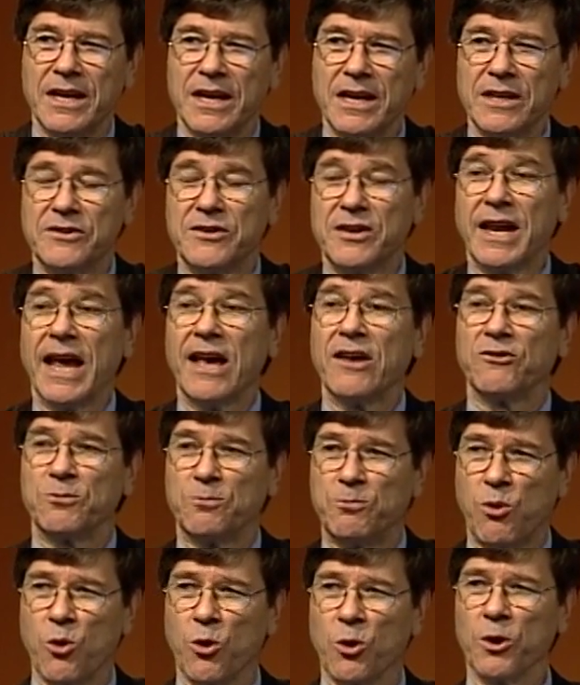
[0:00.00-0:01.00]
today's
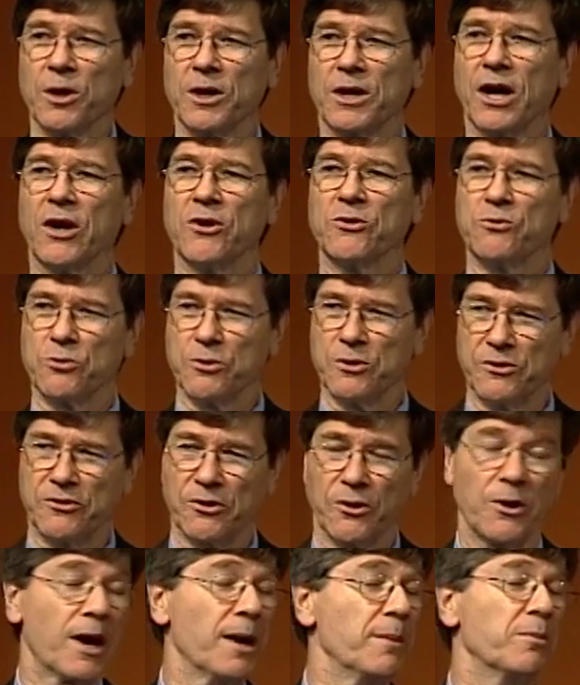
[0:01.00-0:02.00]
poorer countries
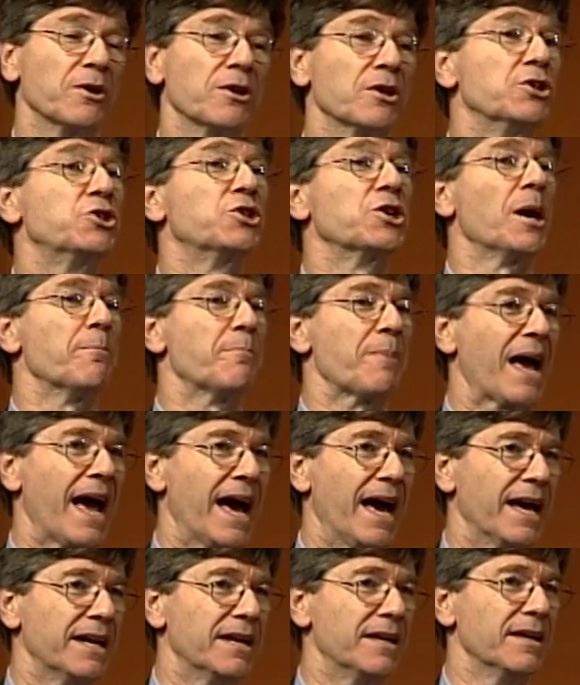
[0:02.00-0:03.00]
are able to jump
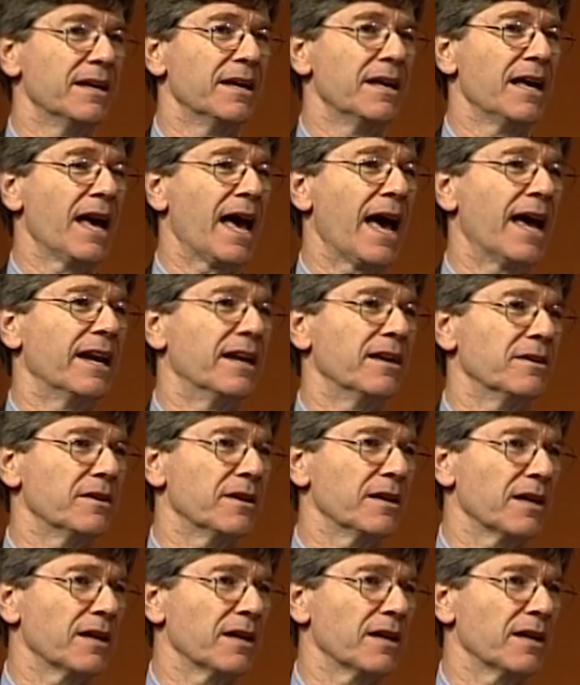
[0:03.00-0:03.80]
ahead and